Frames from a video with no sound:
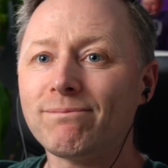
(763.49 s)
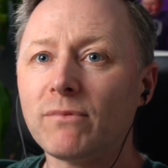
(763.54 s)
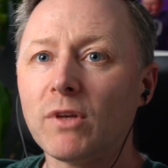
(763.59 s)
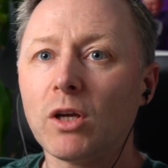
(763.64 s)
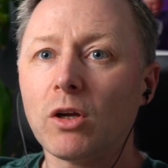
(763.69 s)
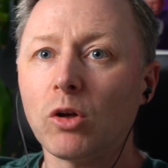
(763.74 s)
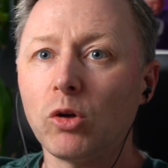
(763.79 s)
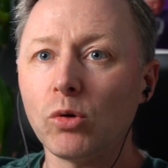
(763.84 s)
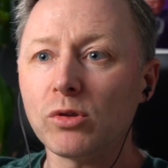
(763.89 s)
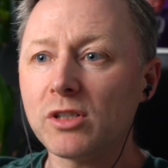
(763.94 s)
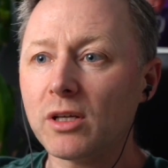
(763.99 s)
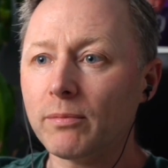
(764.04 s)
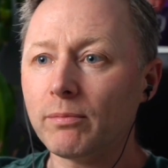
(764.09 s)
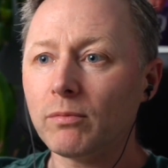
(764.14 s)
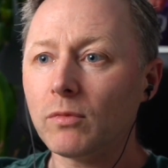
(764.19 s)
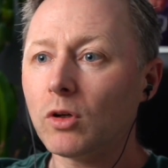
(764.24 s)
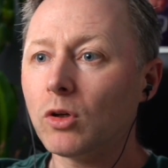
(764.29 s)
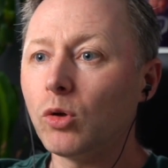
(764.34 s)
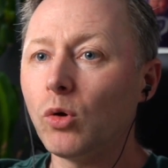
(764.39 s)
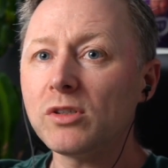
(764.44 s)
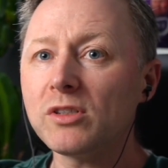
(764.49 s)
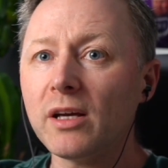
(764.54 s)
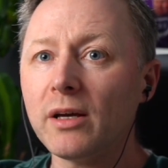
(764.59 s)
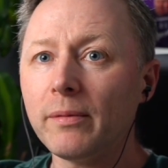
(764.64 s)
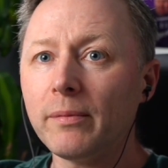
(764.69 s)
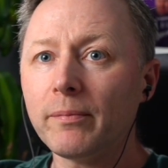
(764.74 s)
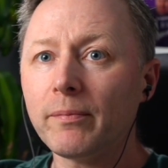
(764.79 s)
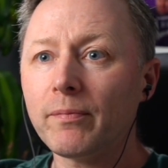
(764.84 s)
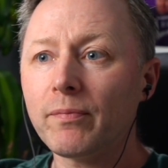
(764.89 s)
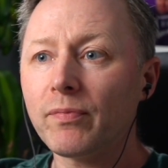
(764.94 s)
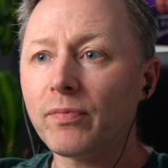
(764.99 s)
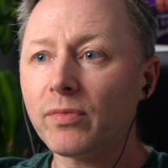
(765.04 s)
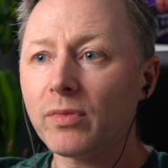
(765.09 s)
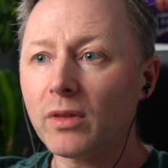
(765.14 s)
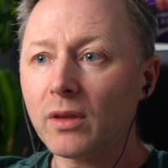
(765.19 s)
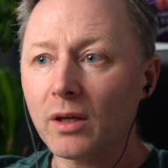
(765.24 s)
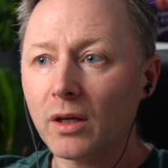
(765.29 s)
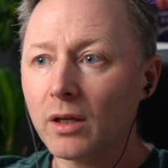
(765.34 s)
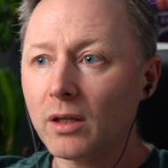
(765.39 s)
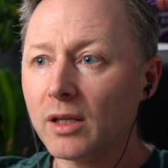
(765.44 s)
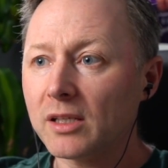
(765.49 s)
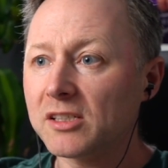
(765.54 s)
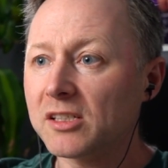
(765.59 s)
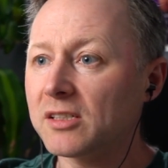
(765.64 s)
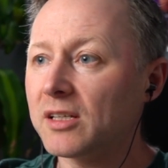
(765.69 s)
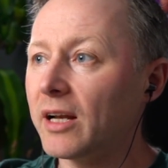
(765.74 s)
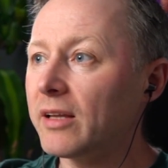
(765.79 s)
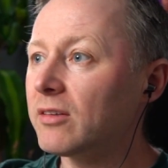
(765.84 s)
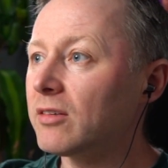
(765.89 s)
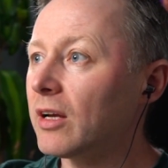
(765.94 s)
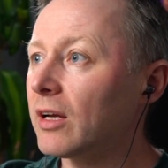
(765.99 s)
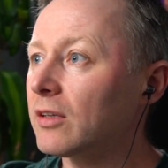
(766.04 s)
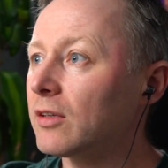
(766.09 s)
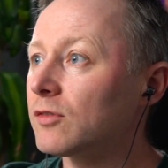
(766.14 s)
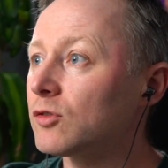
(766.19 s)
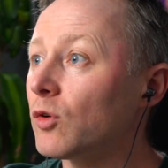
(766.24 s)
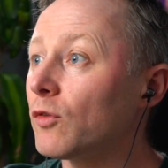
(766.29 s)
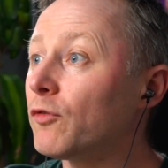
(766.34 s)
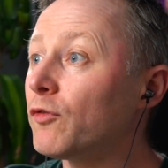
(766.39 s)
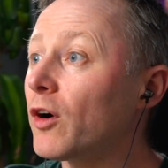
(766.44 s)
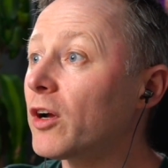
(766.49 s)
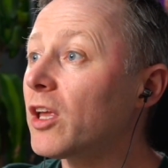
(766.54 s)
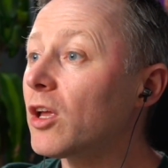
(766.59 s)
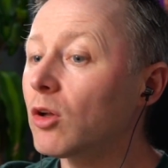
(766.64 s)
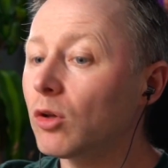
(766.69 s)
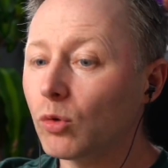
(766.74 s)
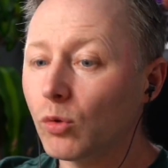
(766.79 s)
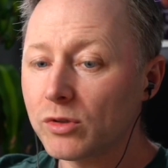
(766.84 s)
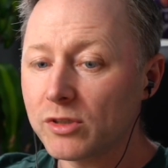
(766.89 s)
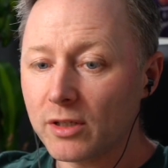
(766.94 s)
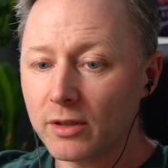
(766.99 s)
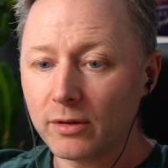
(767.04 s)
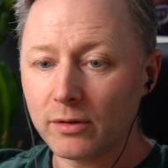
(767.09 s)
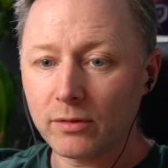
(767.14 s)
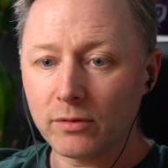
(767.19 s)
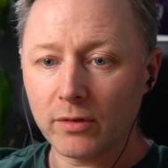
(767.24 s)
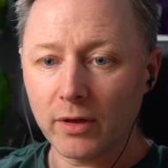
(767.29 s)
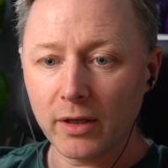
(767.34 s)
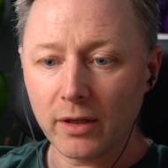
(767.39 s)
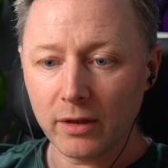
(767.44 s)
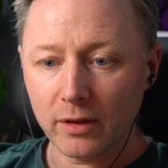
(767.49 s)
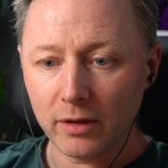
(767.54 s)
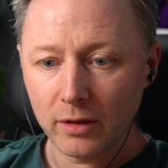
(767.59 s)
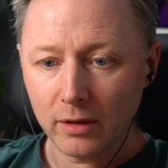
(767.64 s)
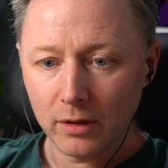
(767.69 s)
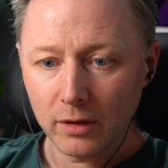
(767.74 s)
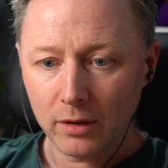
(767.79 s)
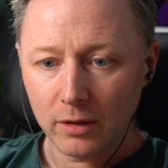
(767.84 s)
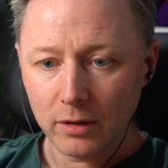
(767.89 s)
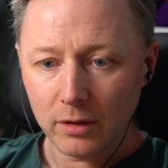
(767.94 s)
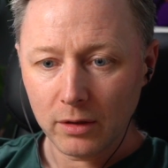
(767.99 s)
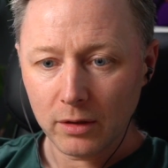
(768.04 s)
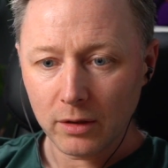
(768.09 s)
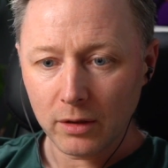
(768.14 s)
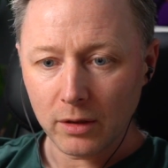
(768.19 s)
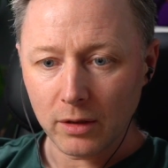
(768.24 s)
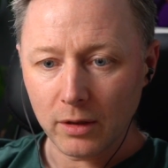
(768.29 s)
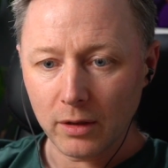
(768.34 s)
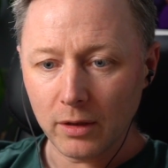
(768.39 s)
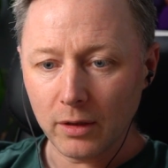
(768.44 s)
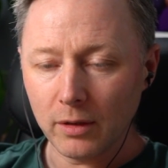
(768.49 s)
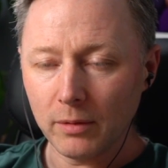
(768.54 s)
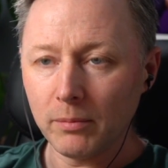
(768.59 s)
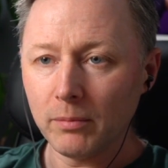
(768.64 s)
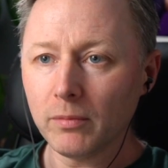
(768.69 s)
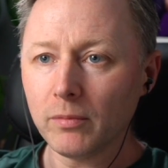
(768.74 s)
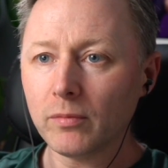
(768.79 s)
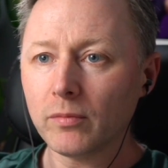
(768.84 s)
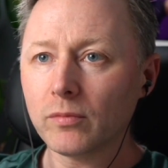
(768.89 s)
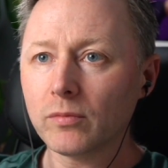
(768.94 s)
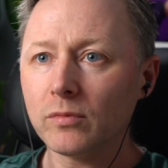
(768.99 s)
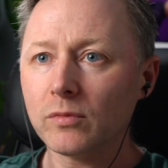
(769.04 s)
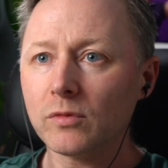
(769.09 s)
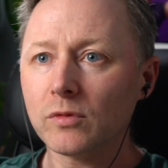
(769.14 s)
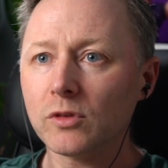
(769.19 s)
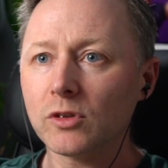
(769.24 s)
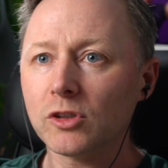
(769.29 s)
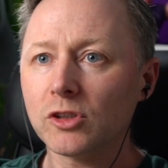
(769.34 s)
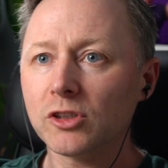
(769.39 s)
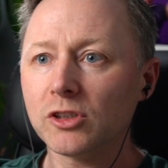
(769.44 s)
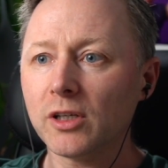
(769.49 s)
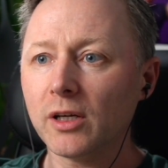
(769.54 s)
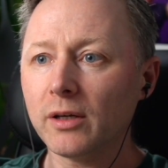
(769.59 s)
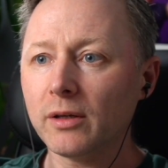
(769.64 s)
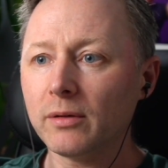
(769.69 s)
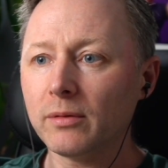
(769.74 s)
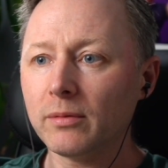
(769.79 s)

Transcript: Close it. This is an interactive stuff. Fucking close it. Right. Shit.